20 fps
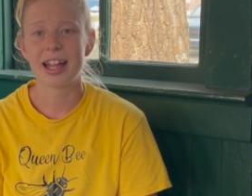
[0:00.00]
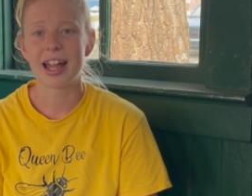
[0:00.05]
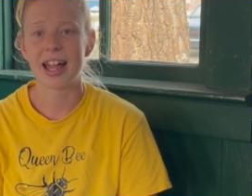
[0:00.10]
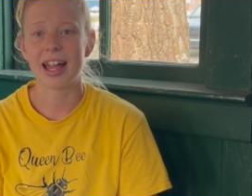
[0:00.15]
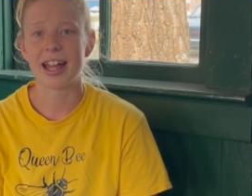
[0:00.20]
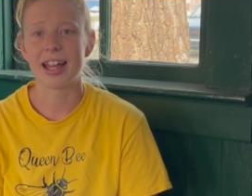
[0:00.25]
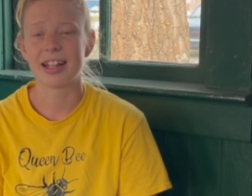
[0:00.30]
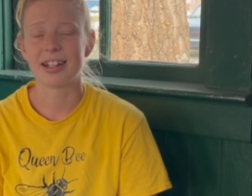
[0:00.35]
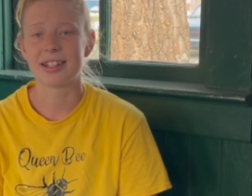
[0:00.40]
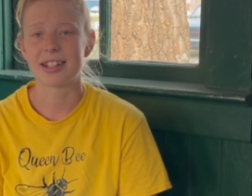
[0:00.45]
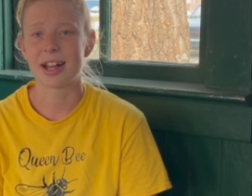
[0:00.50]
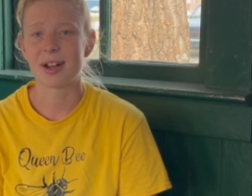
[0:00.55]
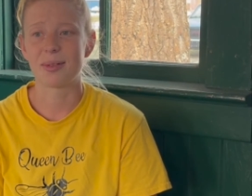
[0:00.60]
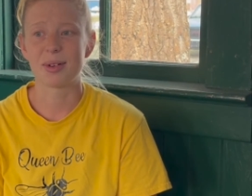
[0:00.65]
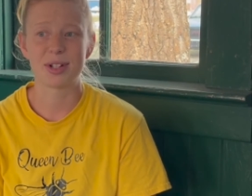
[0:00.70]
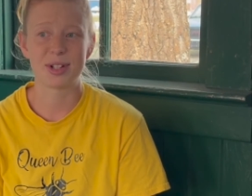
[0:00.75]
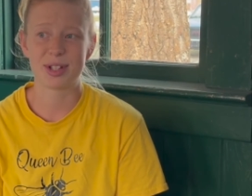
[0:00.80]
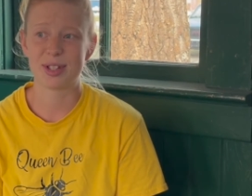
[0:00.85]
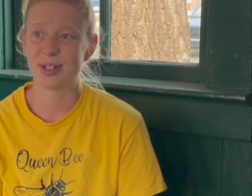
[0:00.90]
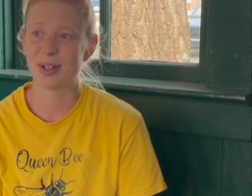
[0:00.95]
and uh, we're
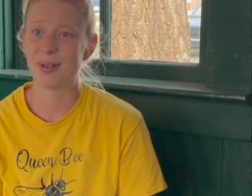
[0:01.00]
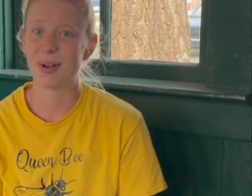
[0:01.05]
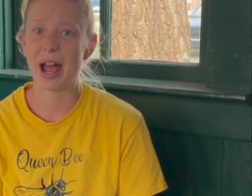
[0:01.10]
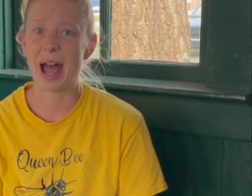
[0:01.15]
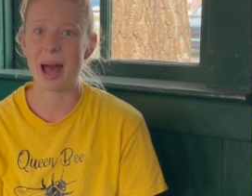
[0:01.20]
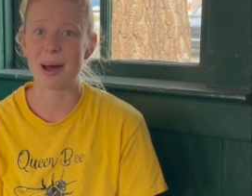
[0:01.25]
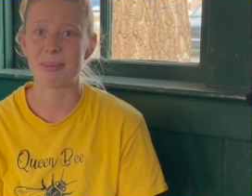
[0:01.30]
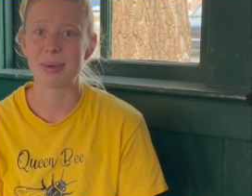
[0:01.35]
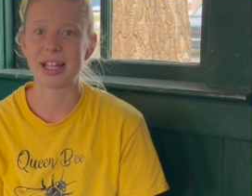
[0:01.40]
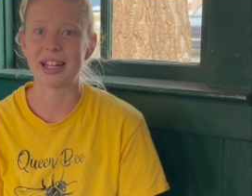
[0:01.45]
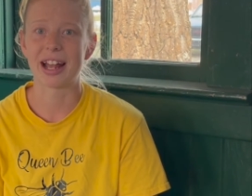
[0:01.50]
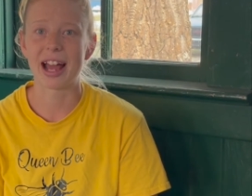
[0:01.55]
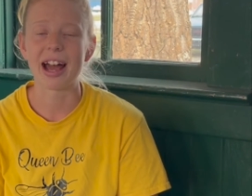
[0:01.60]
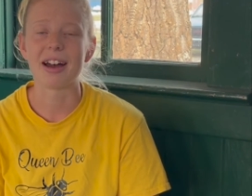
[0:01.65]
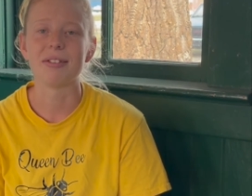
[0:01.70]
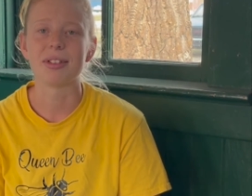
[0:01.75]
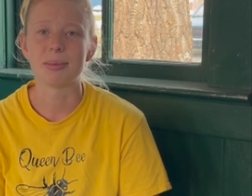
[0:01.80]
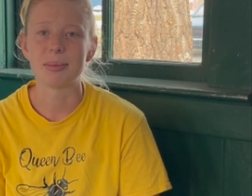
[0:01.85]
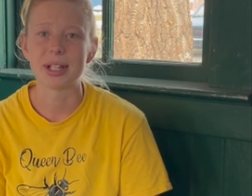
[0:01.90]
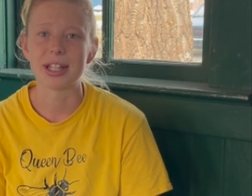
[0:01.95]
just so happy to
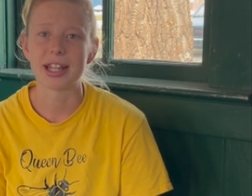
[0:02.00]
have them in